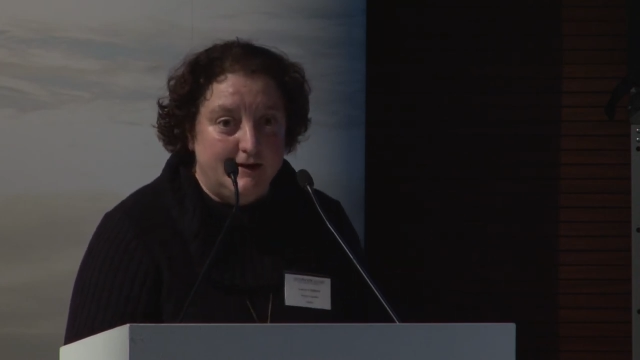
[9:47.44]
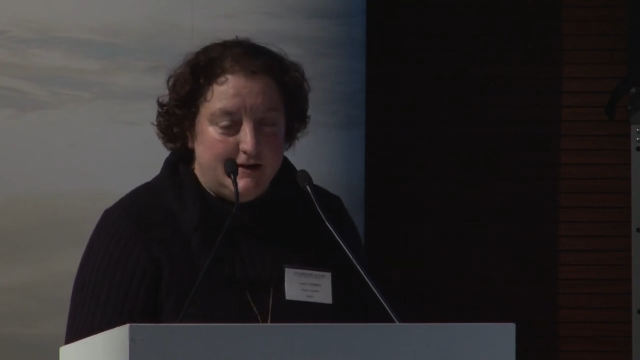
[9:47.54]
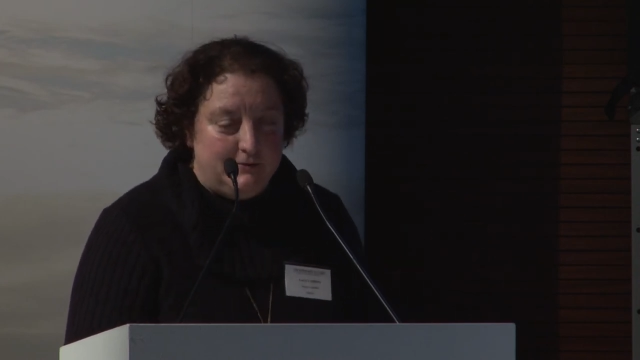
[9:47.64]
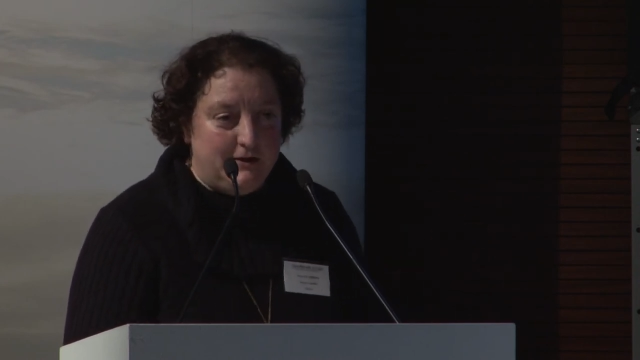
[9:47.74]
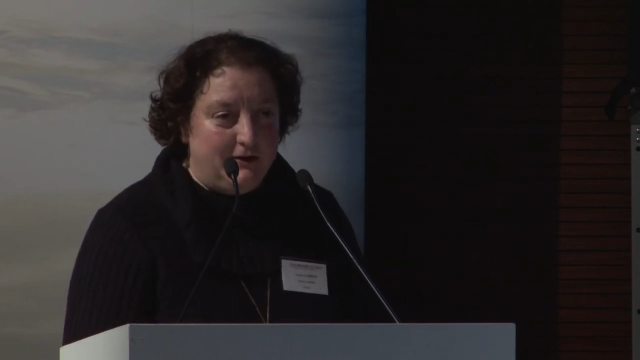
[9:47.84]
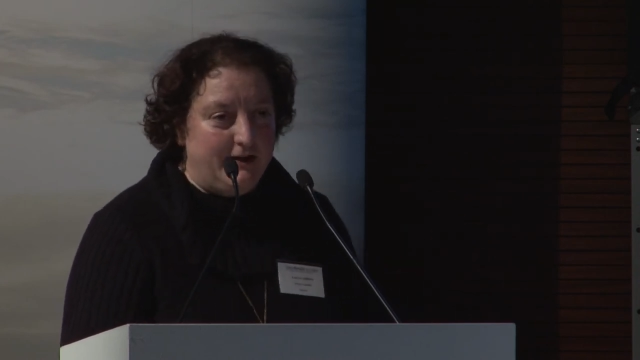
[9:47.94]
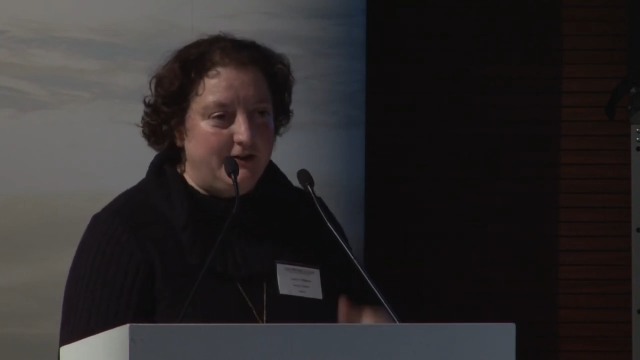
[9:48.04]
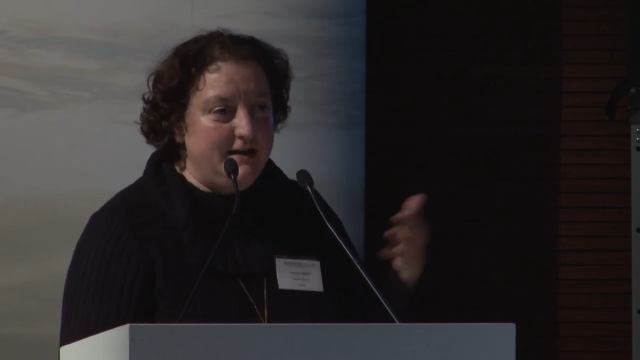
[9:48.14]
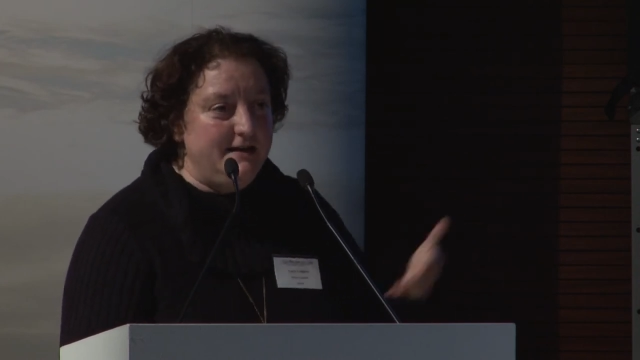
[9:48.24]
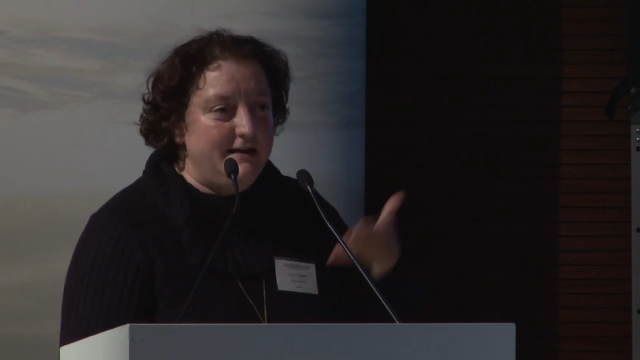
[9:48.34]
And we don't have
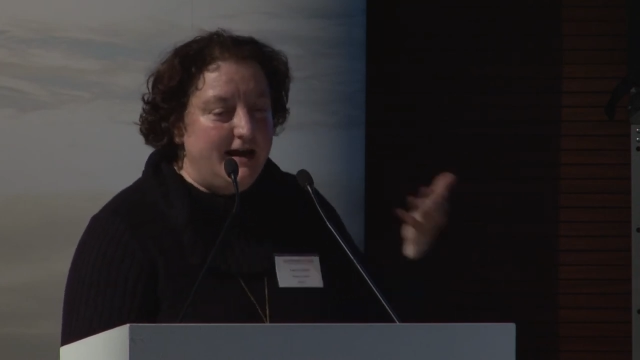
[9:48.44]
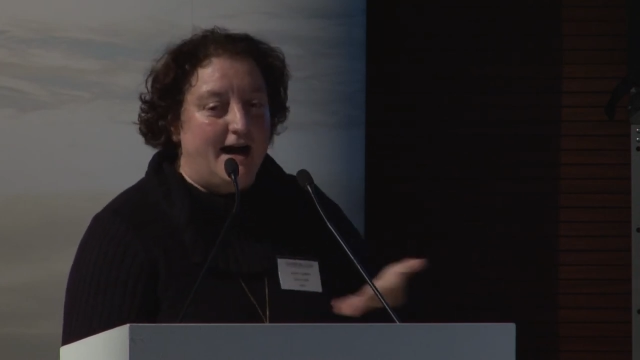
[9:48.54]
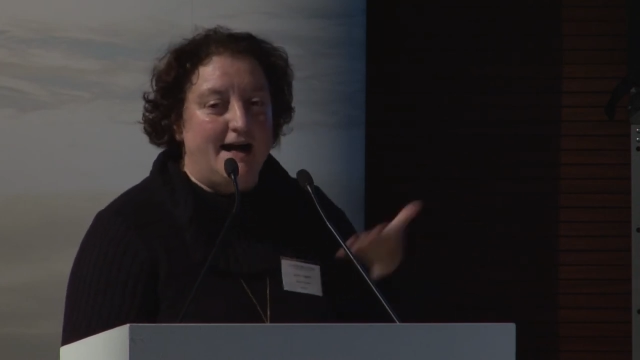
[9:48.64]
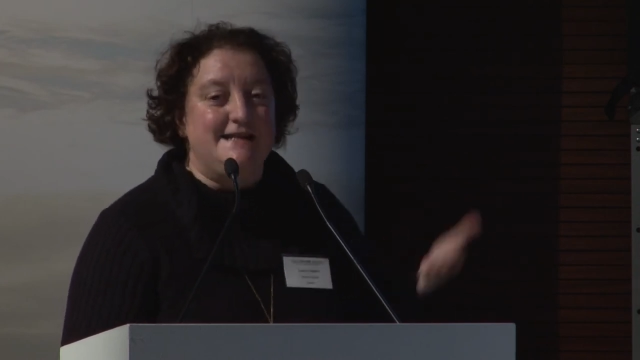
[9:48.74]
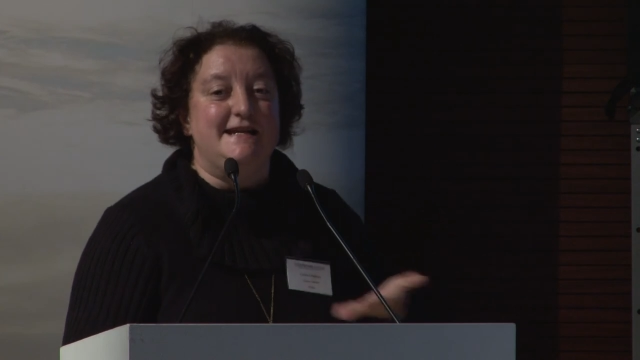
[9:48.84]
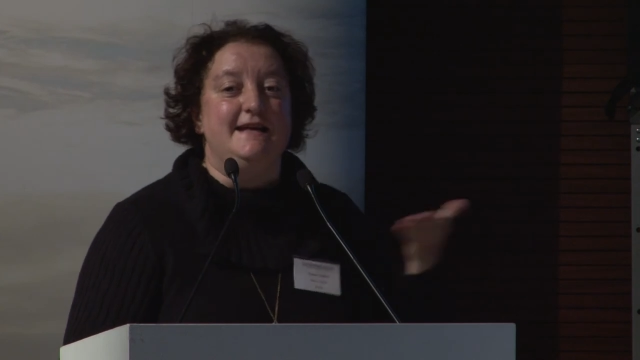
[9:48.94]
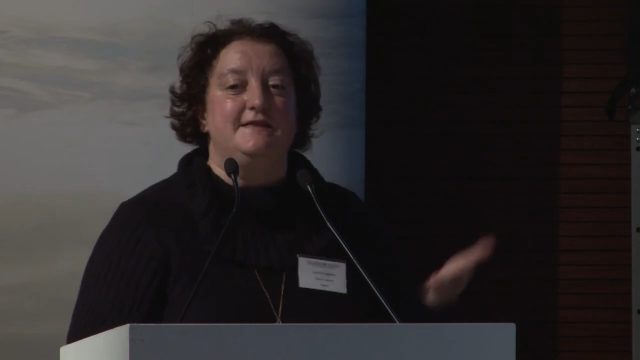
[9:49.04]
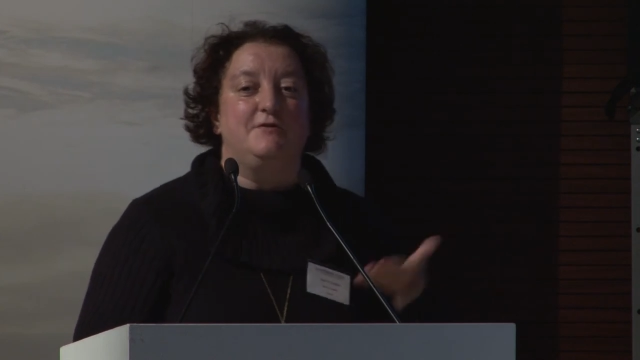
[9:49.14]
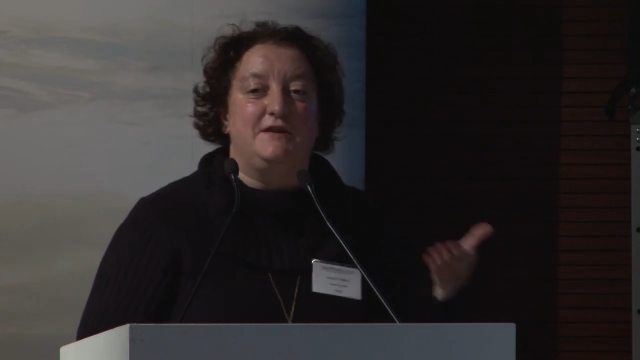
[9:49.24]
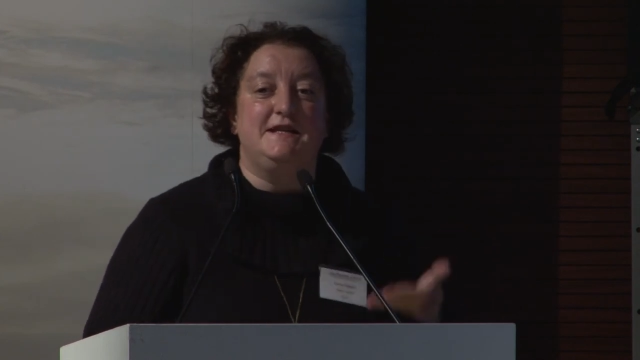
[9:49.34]
any idea
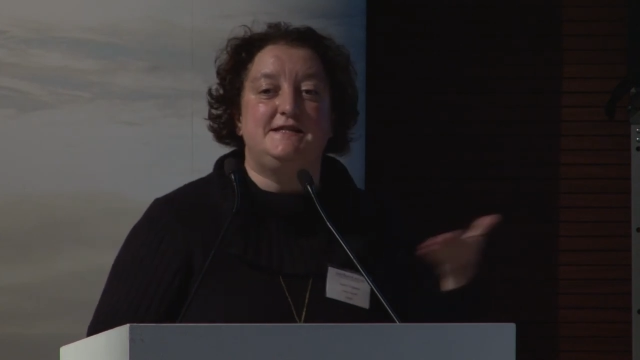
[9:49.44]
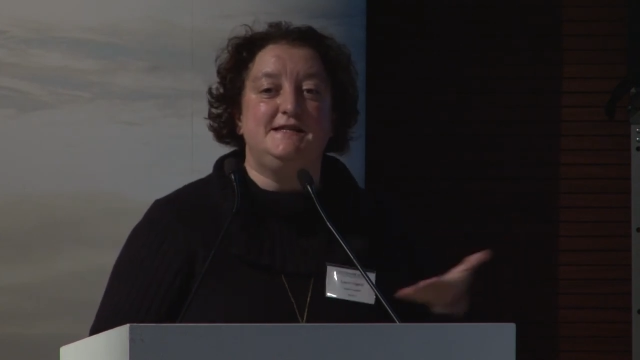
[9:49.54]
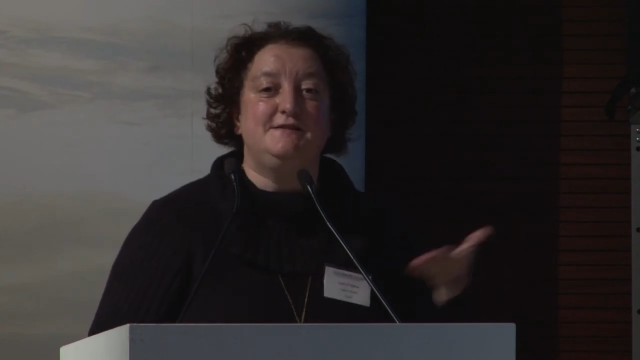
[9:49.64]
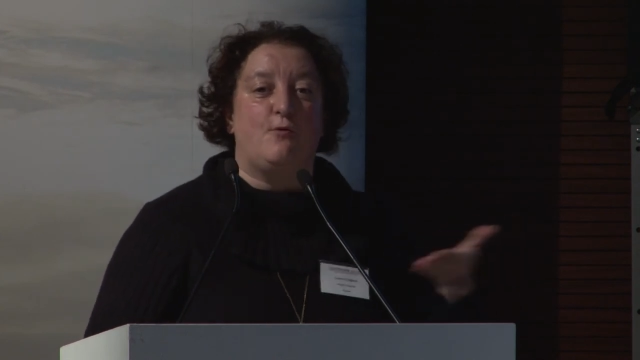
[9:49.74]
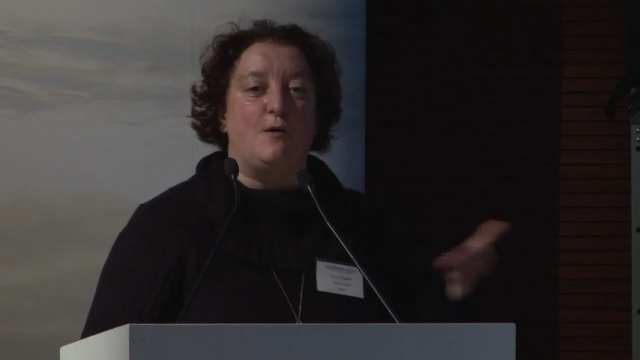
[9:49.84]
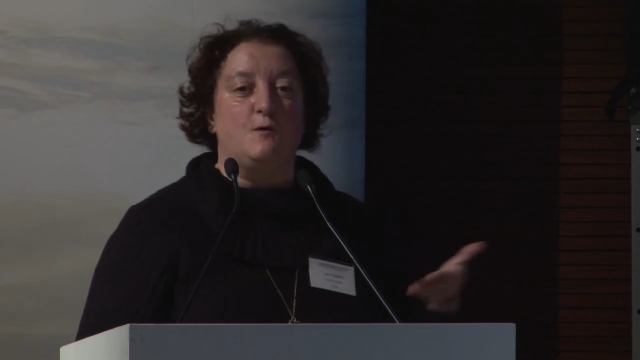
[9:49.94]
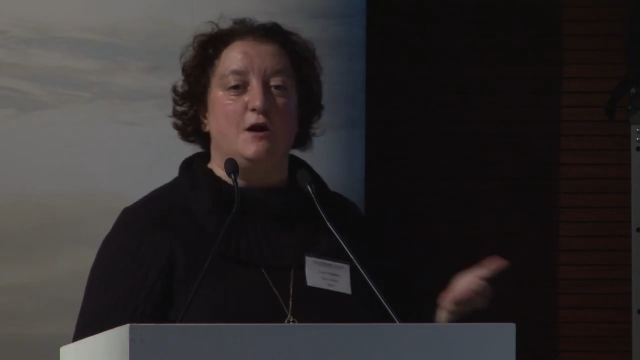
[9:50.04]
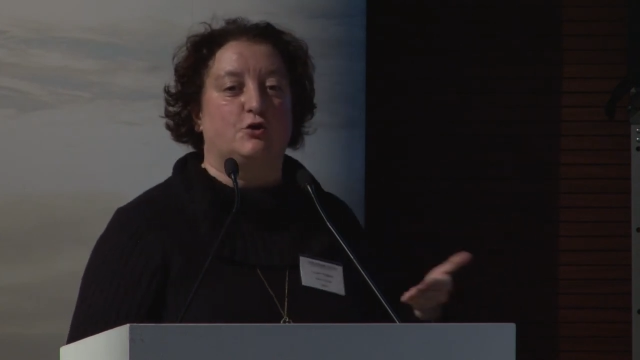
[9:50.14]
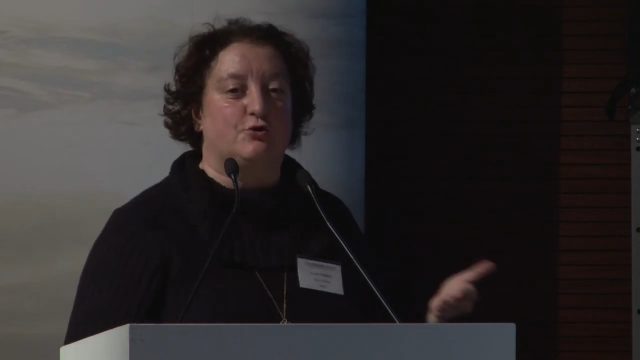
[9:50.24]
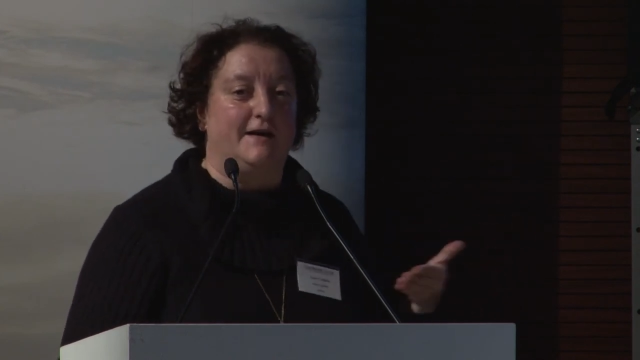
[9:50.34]
that this is what we
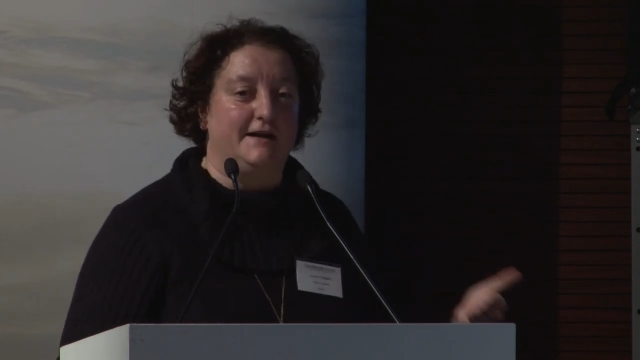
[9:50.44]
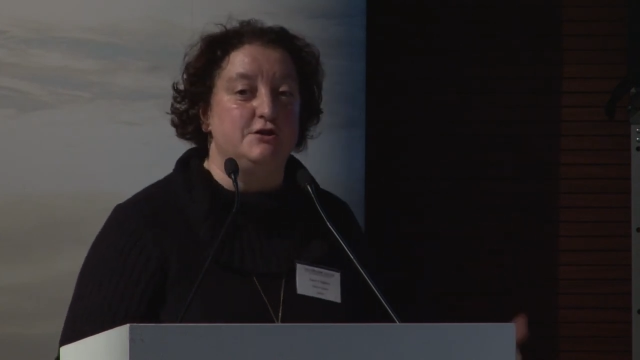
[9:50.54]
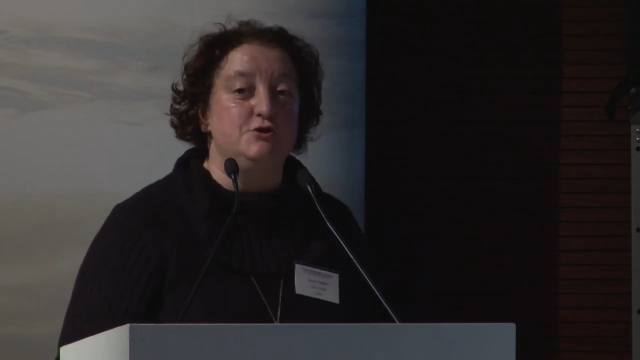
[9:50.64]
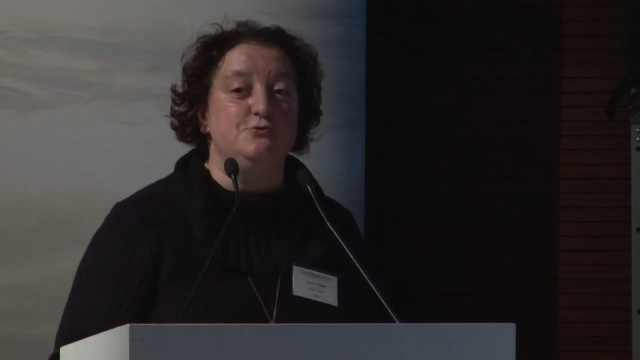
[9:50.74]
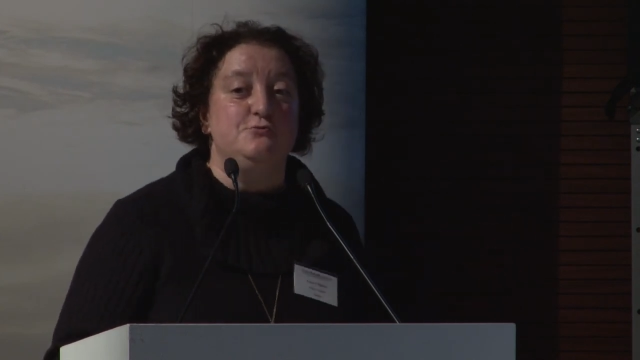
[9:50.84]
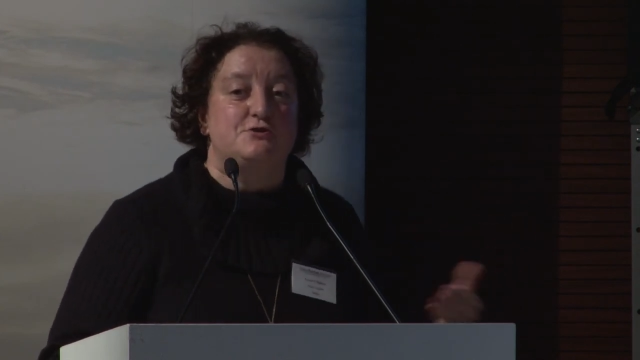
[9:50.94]
are trying to do,